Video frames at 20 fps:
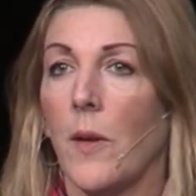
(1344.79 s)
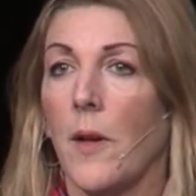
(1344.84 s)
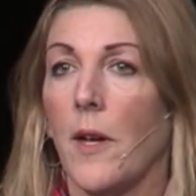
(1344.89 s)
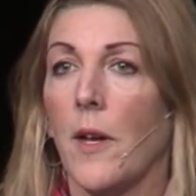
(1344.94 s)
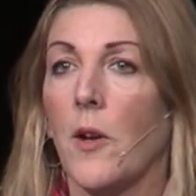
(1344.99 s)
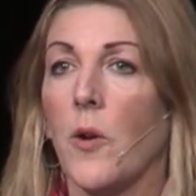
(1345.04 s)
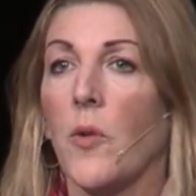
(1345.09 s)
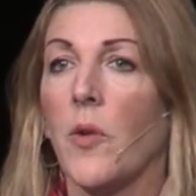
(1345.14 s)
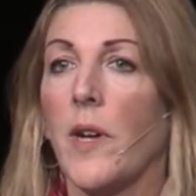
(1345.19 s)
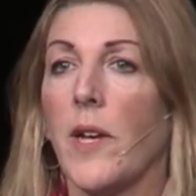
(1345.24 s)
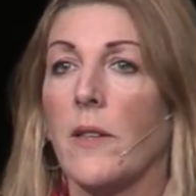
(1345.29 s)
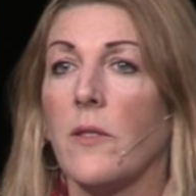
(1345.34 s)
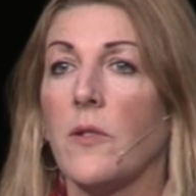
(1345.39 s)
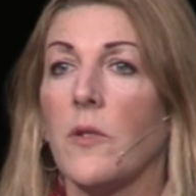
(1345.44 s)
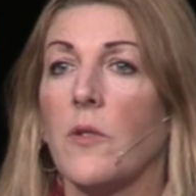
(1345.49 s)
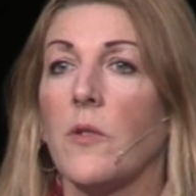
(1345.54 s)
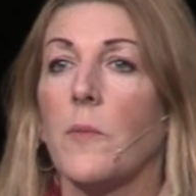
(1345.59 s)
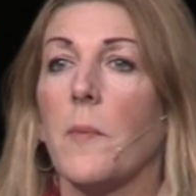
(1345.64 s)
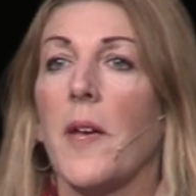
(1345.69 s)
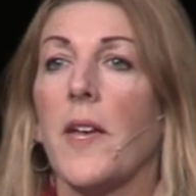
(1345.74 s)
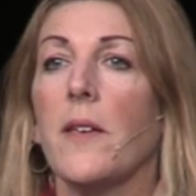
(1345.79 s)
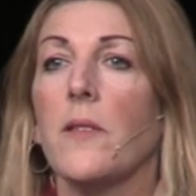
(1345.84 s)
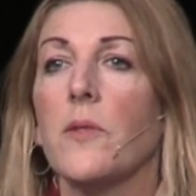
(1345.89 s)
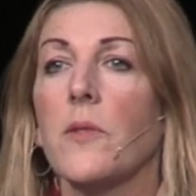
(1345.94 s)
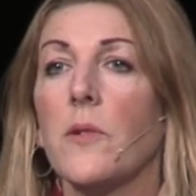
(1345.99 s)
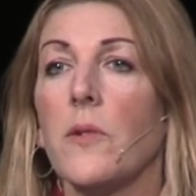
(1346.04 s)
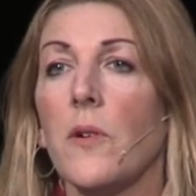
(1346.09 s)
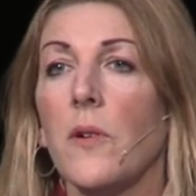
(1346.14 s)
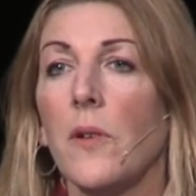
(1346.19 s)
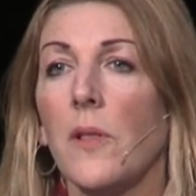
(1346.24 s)
it creates
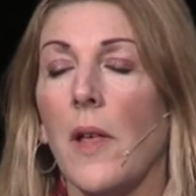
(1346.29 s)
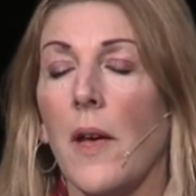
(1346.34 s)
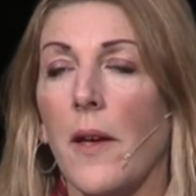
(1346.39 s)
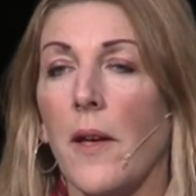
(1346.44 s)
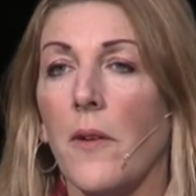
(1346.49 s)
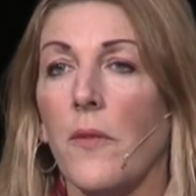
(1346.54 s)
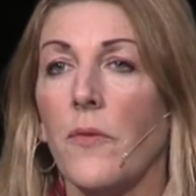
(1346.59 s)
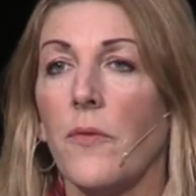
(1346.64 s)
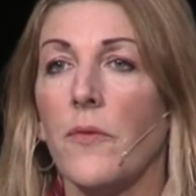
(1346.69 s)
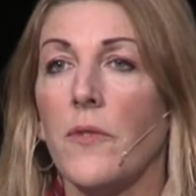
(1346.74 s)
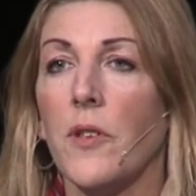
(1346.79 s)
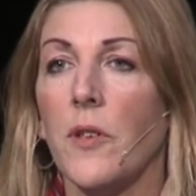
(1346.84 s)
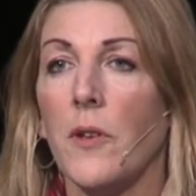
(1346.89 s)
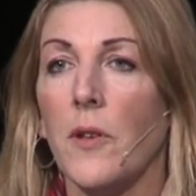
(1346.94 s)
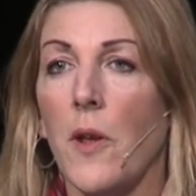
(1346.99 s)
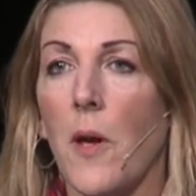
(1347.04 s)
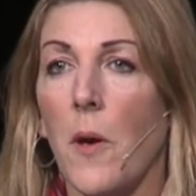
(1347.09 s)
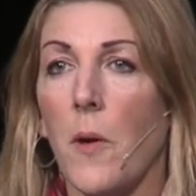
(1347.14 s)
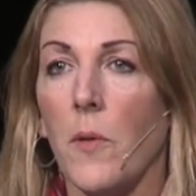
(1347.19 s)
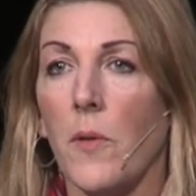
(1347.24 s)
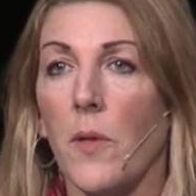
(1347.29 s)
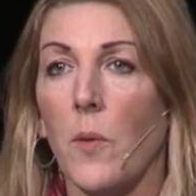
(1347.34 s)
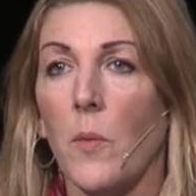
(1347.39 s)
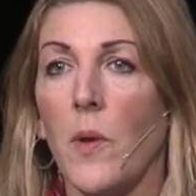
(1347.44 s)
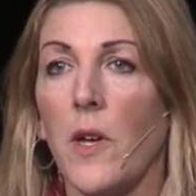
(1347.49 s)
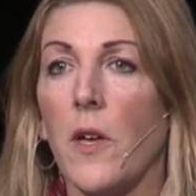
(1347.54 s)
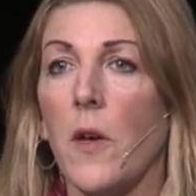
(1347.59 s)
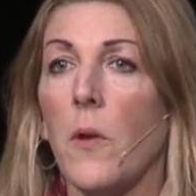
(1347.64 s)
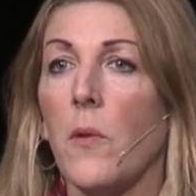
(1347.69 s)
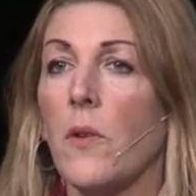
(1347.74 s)
space in our life to know that
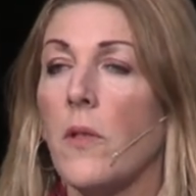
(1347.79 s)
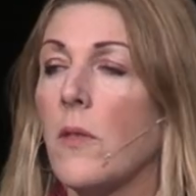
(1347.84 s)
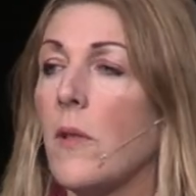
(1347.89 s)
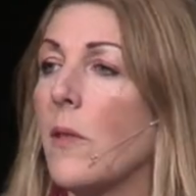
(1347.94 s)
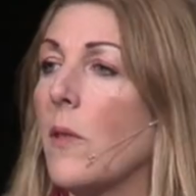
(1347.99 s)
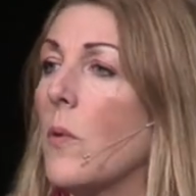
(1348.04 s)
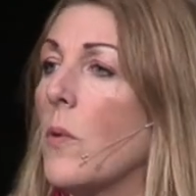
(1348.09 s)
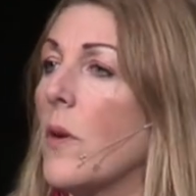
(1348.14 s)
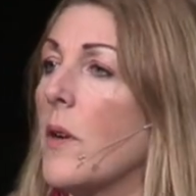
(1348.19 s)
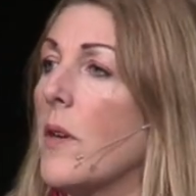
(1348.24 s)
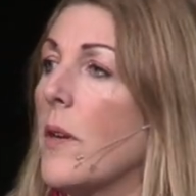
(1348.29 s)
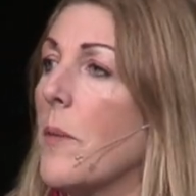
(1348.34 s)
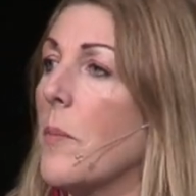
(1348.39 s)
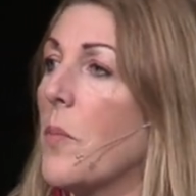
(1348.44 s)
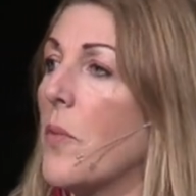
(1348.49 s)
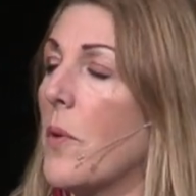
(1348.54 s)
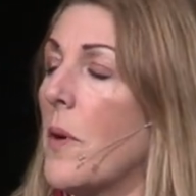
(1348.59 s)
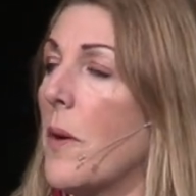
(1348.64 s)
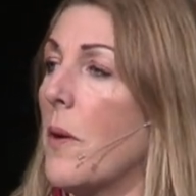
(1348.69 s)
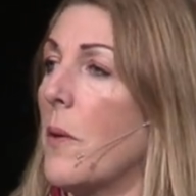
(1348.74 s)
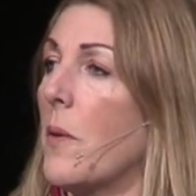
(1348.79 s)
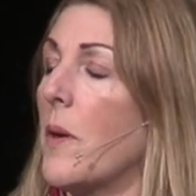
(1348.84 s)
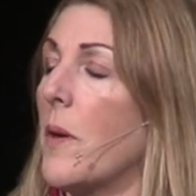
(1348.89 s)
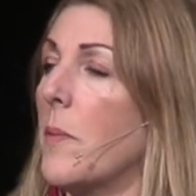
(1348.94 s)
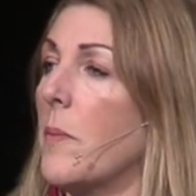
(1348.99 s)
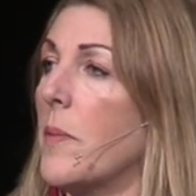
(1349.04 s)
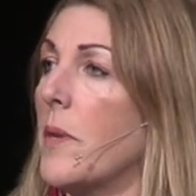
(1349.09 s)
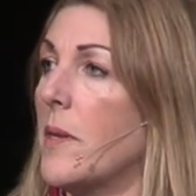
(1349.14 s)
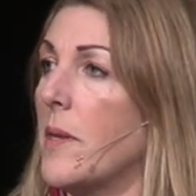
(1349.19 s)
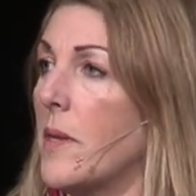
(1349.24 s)
we go to the Lord in prayer
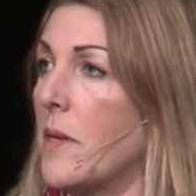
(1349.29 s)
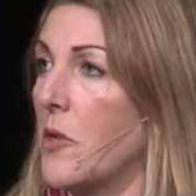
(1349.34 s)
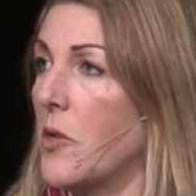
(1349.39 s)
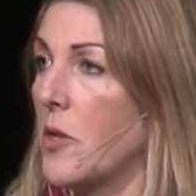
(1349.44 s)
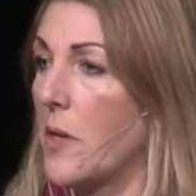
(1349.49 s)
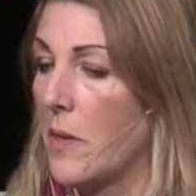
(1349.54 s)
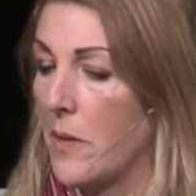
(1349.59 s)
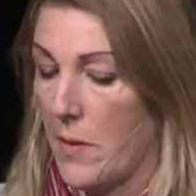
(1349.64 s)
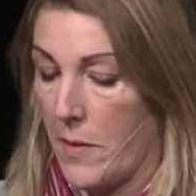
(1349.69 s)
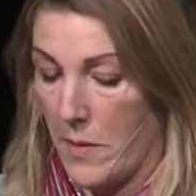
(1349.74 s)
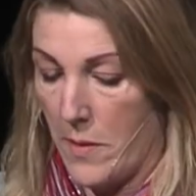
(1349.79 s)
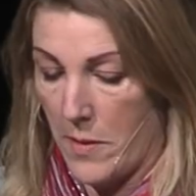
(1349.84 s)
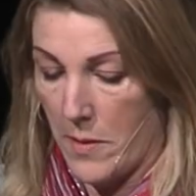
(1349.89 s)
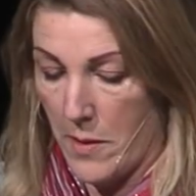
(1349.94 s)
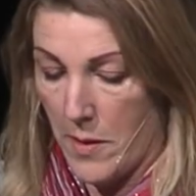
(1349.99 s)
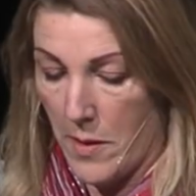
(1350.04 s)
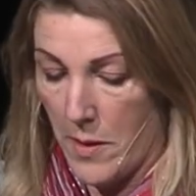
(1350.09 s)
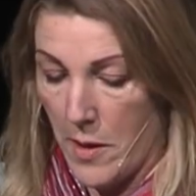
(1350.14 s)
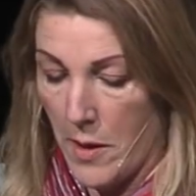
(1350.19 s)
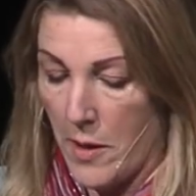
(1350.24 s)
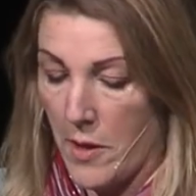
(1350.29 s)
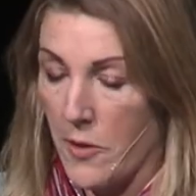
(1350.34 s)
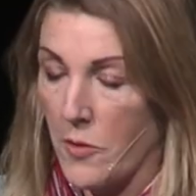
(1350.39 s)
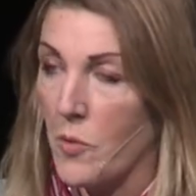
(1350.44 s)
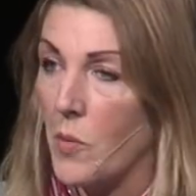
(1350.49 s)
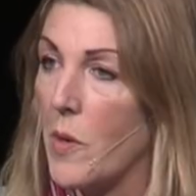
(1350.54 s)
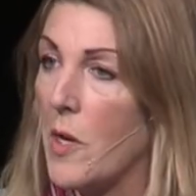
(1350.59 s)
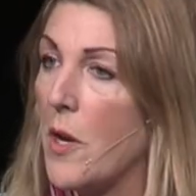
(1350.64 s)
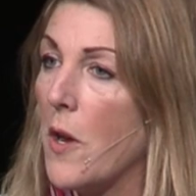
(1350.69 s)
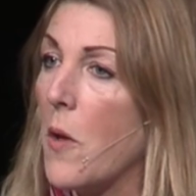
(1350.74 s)
and petition
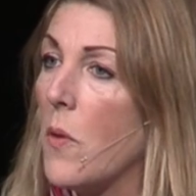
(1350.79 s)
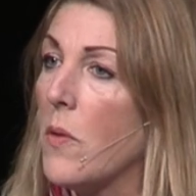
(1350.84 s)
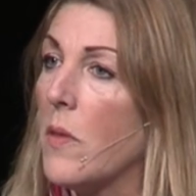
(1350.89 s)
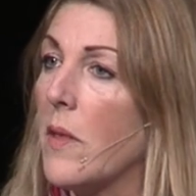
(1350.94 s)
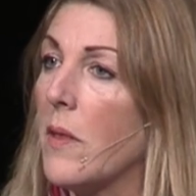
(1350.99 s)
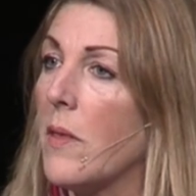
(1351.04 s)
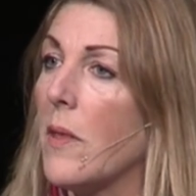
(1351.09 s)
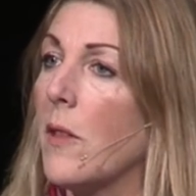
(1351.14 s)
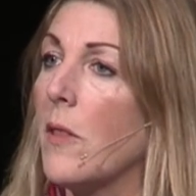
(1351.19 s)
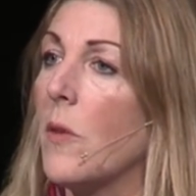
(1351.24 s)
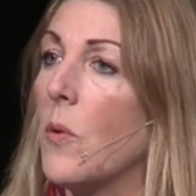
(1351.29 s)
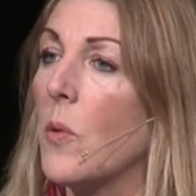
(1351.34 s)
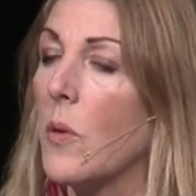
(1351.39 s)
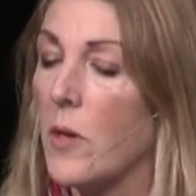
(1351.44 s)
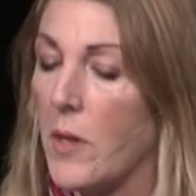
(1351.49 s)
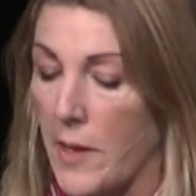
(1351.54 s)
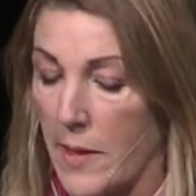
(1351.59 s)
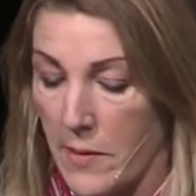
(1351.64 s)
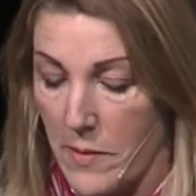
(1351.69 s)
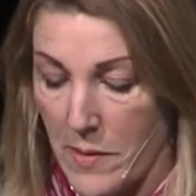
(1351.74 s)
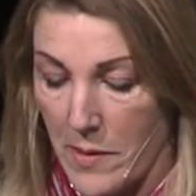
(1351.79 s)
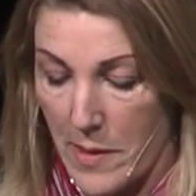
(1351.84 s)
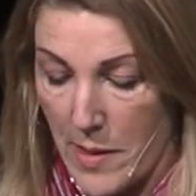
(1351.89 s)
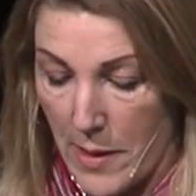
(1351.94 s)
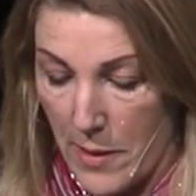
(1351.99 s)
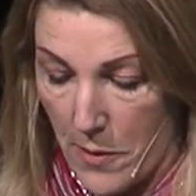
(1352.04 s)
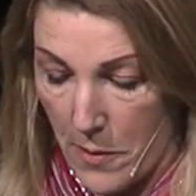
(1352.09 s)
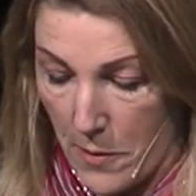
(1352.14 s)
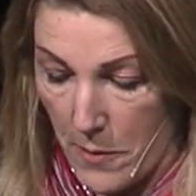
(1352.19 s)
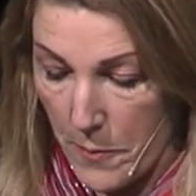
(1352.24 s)
because we know that the Lord is
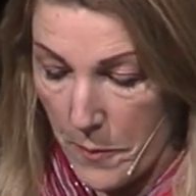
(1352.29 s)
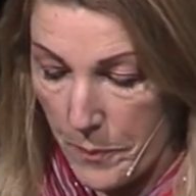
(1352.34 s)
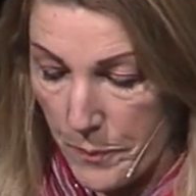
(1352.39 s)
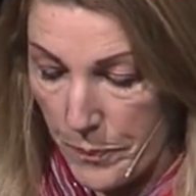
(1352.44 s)
near.